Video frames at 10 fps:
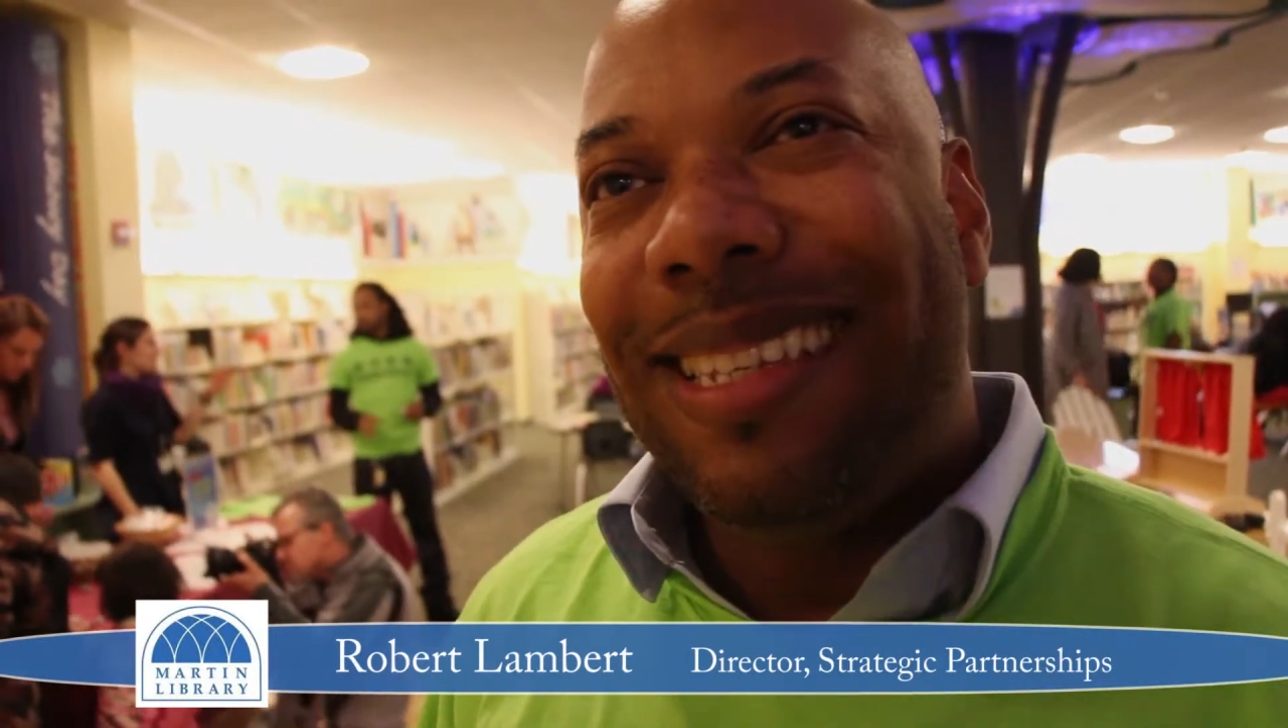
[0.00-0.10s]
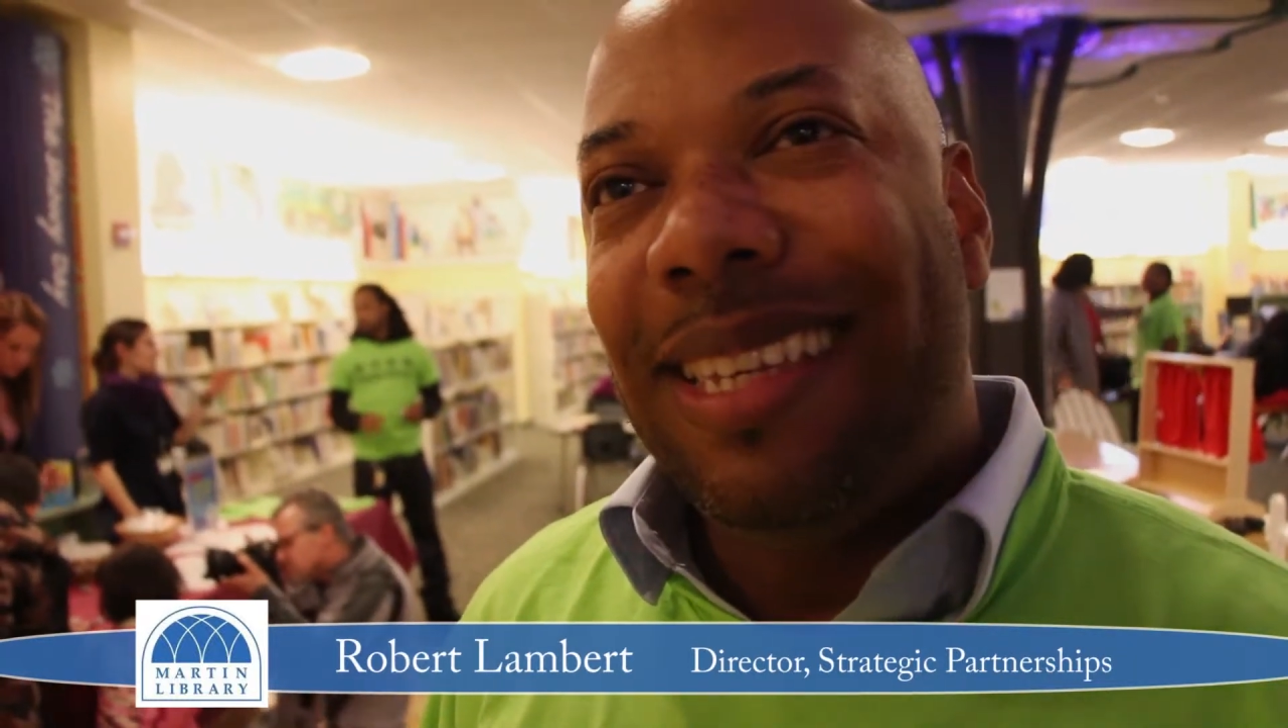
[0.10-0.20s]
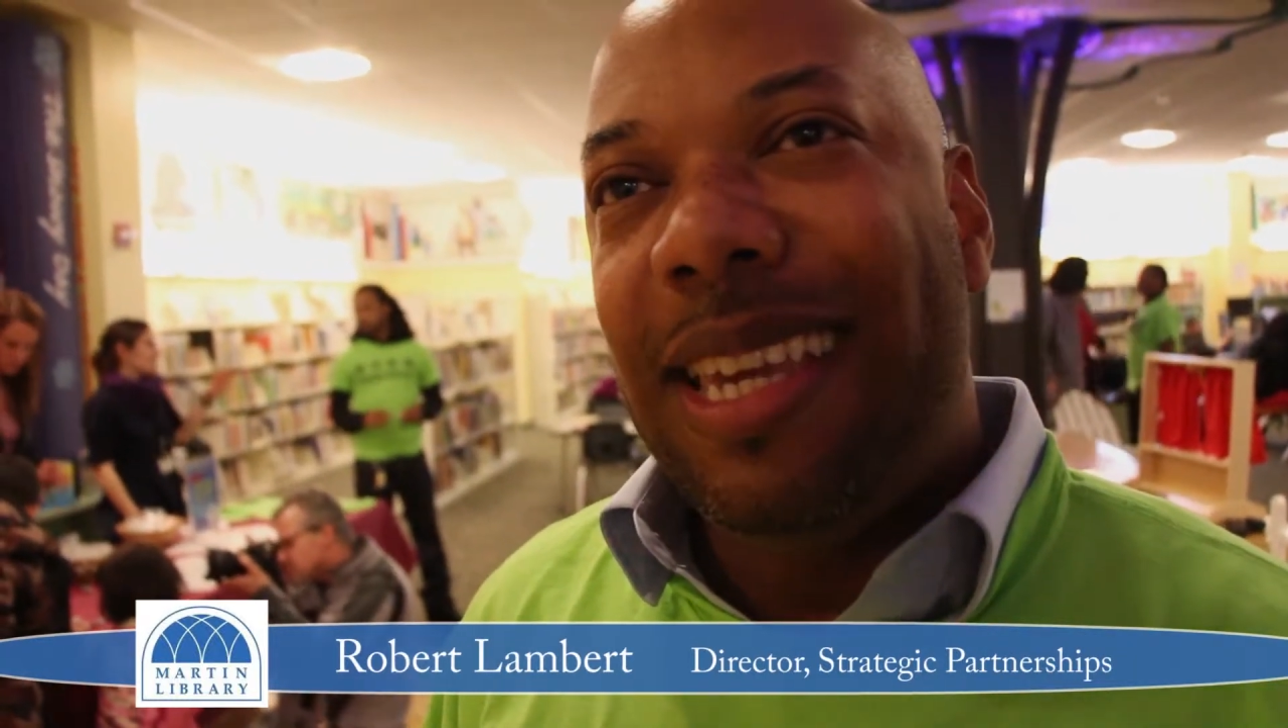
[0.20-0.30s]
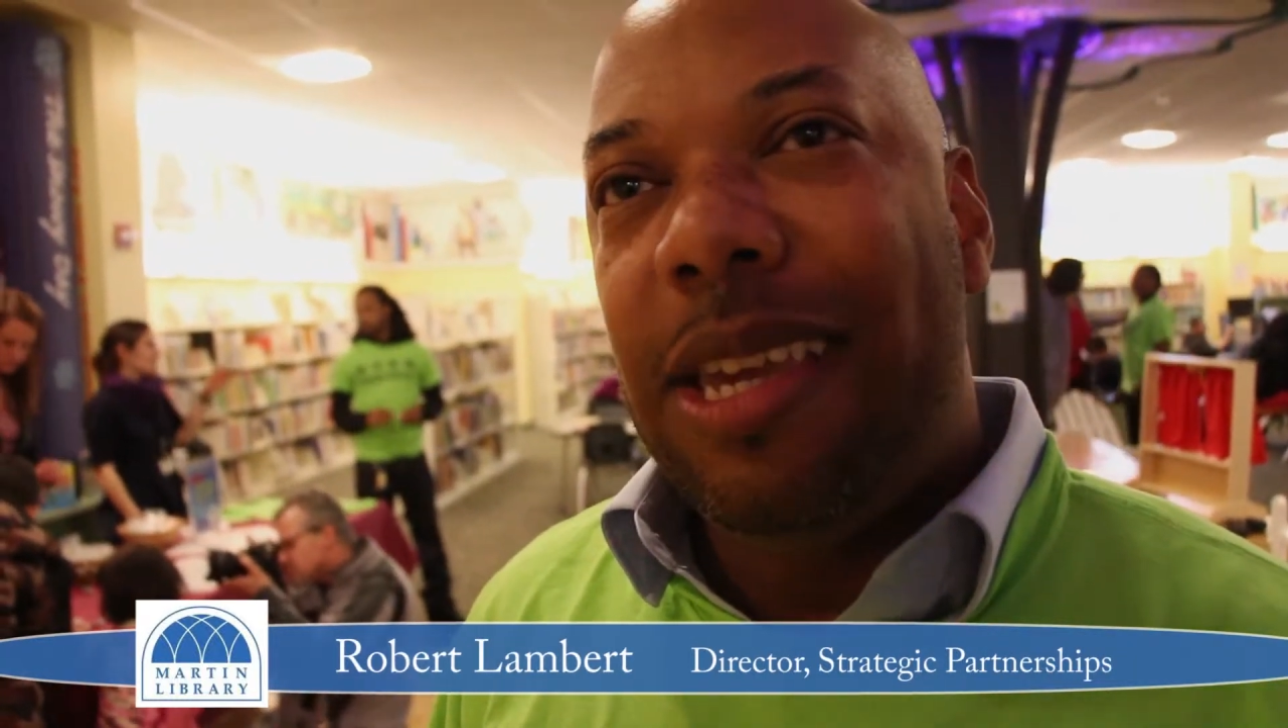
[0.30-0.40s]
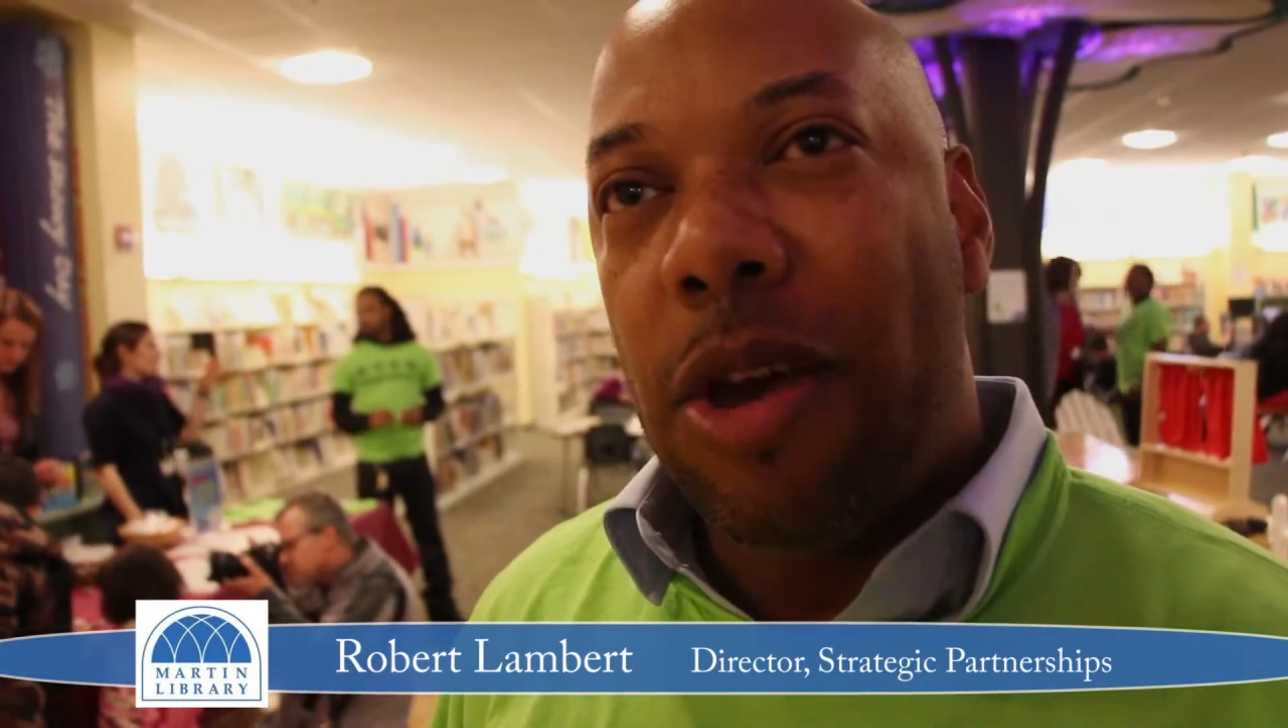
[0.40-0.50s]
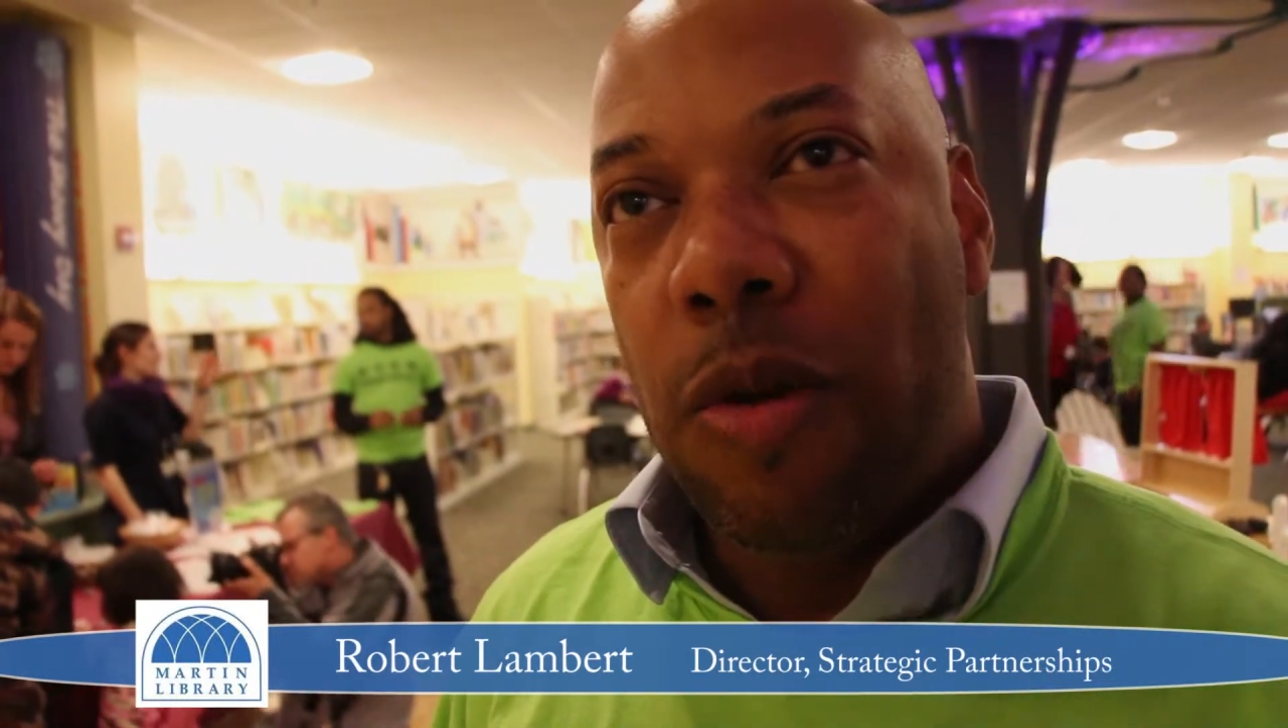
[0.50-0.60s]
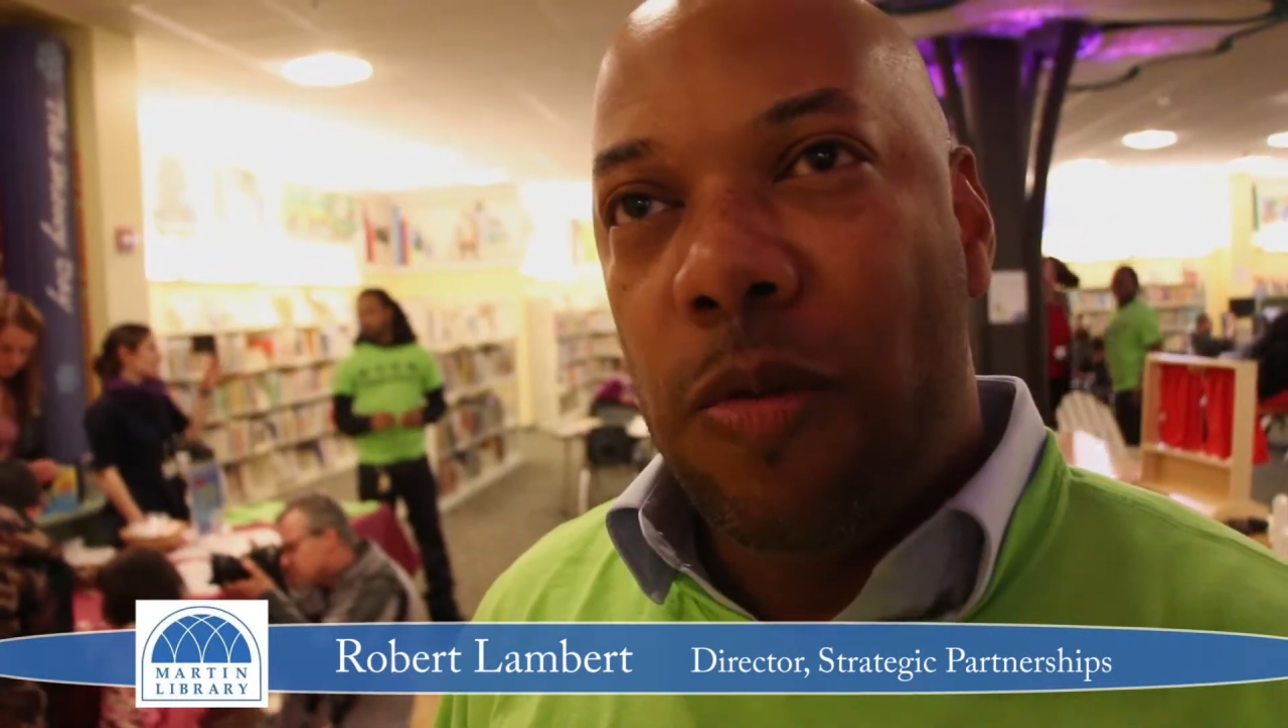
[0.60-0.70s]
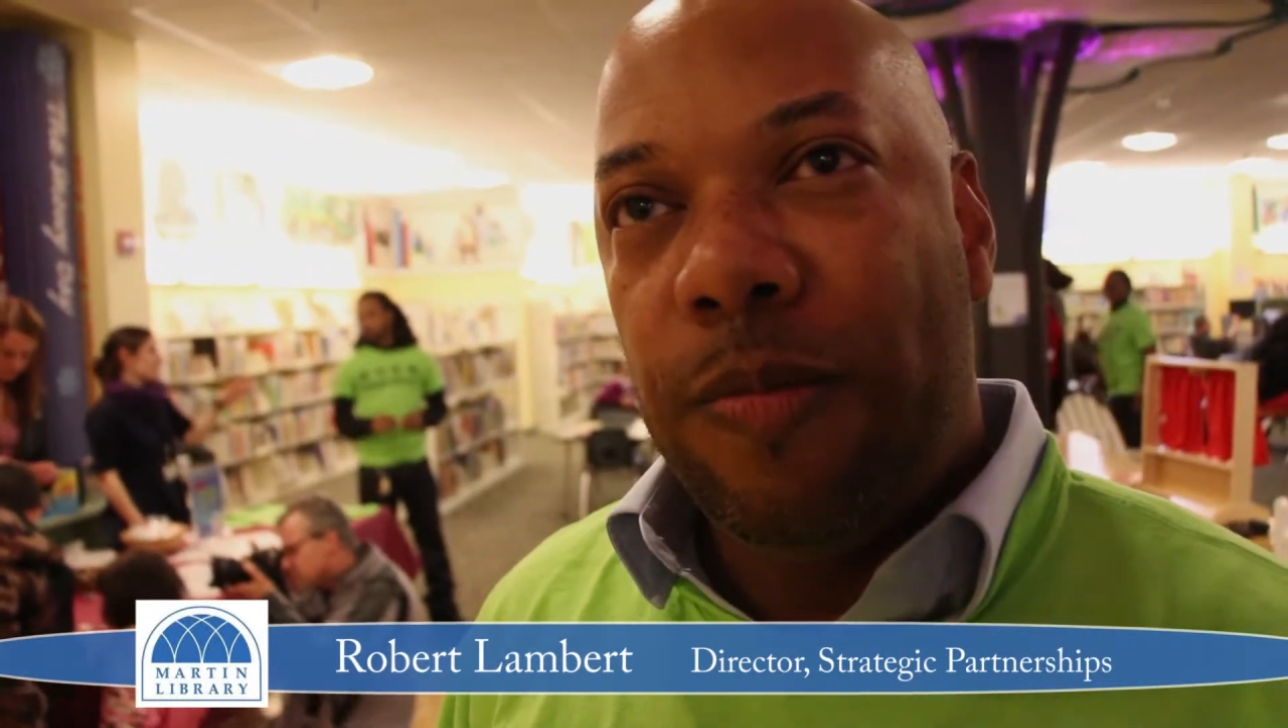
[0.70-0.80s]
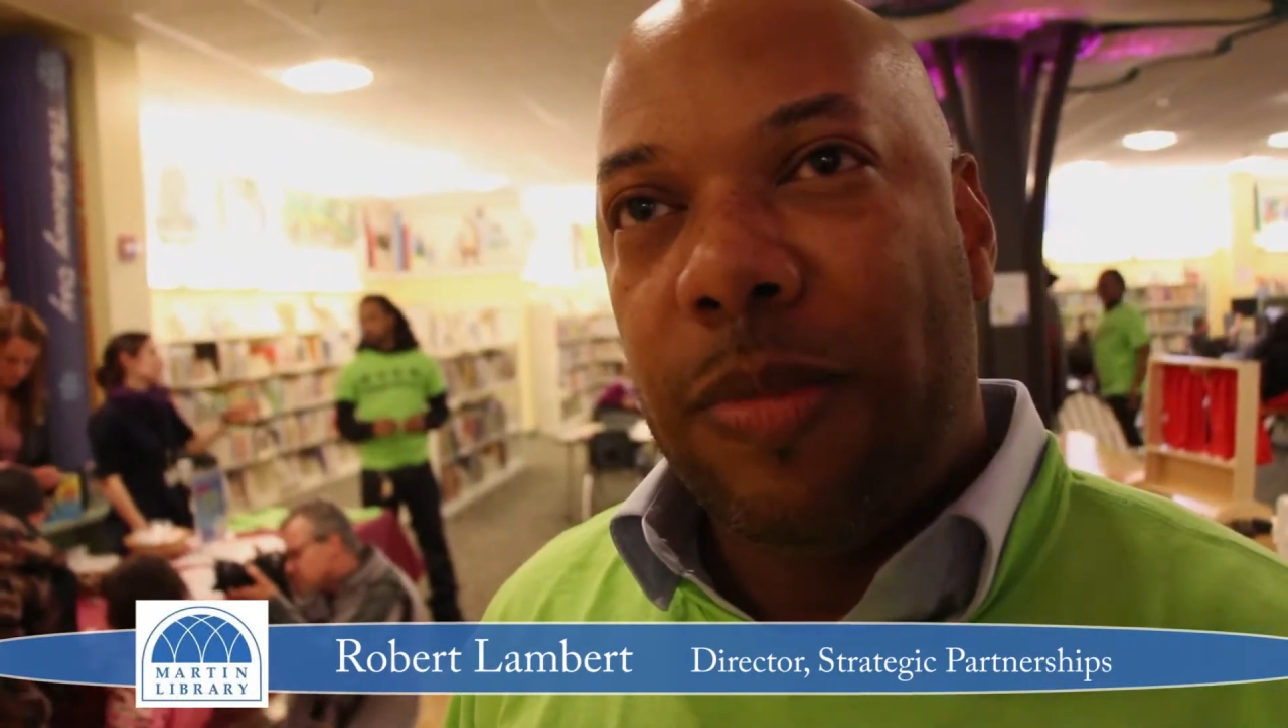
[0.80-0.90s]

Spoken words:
CEO